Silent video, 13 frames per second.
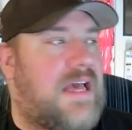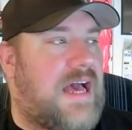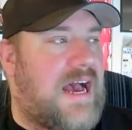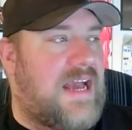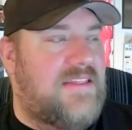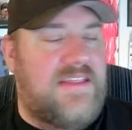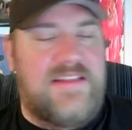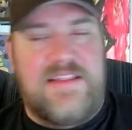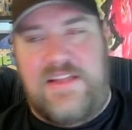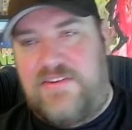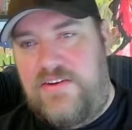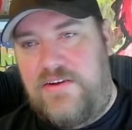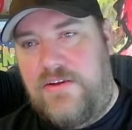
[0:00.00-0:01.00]
I think
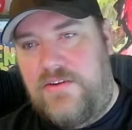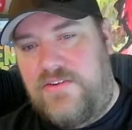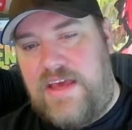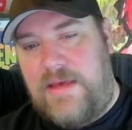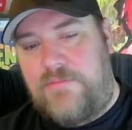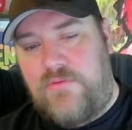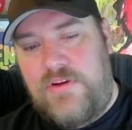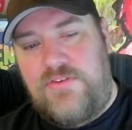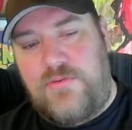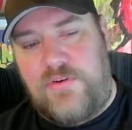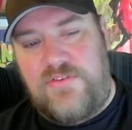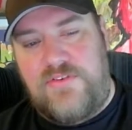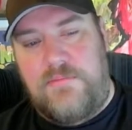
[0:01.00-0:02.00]
that's an untapped
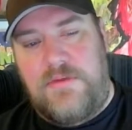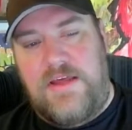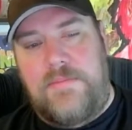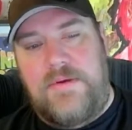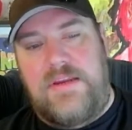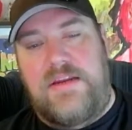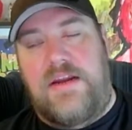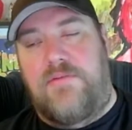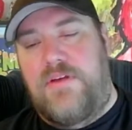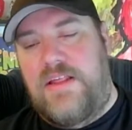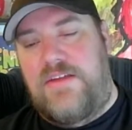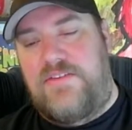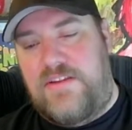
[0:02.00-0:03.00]
resource, in my opinion. I
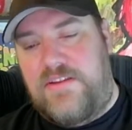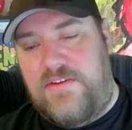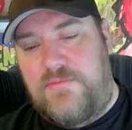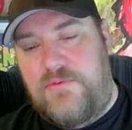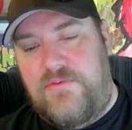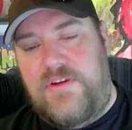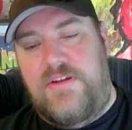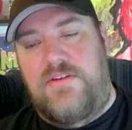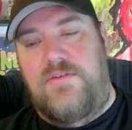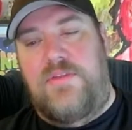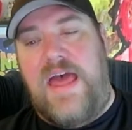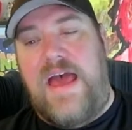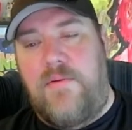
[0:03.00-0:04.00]
realize that this movie didn't
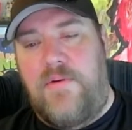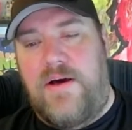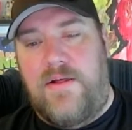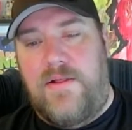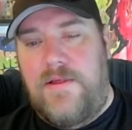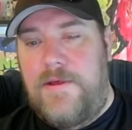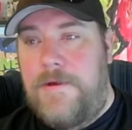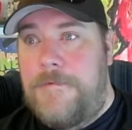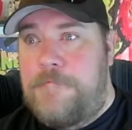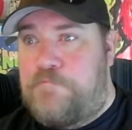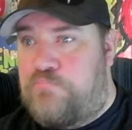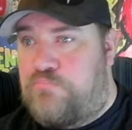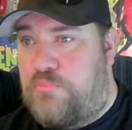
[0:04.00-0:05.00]
do that well,
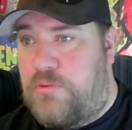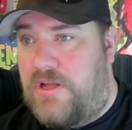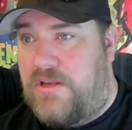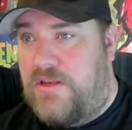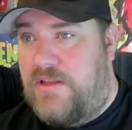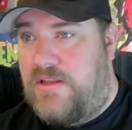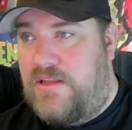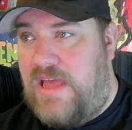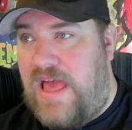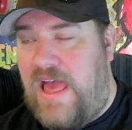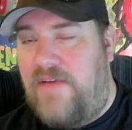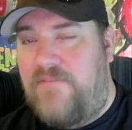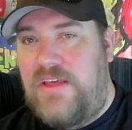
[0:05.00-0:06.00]
but
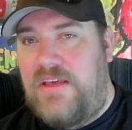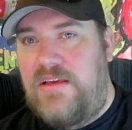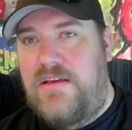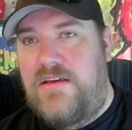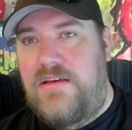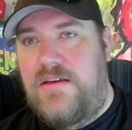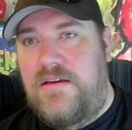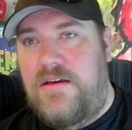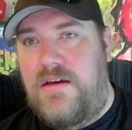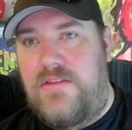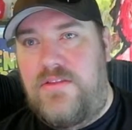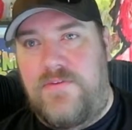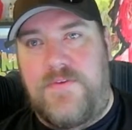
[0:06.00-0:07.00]
having
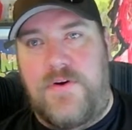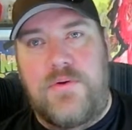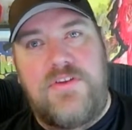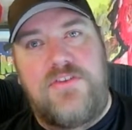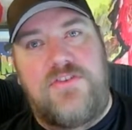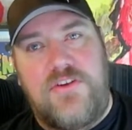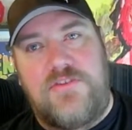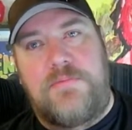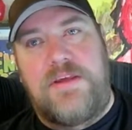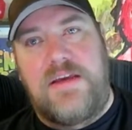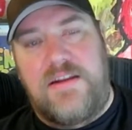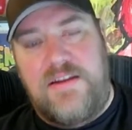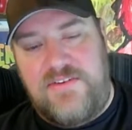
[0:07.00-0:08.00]
the focus just
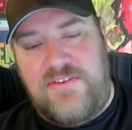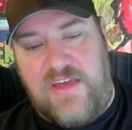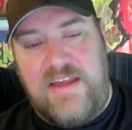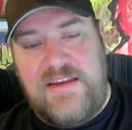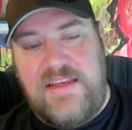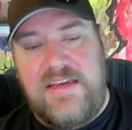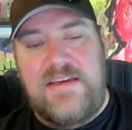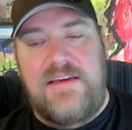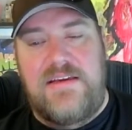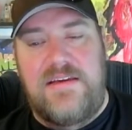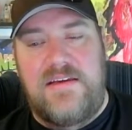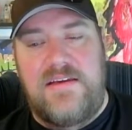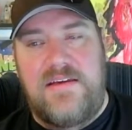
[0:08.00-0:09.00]
be on the sidekick,
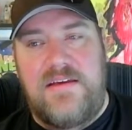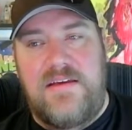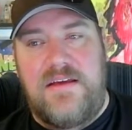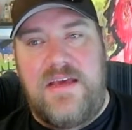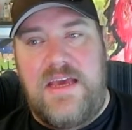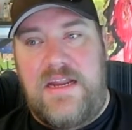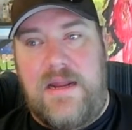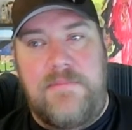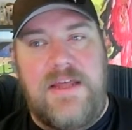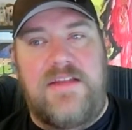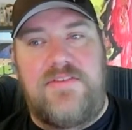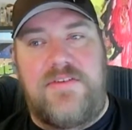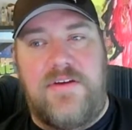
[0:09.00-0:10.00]
and I'm
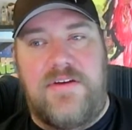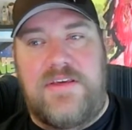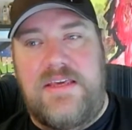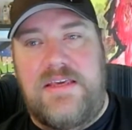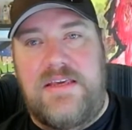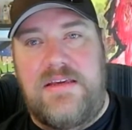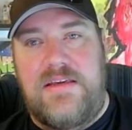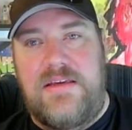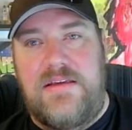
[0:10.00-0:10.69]
not talking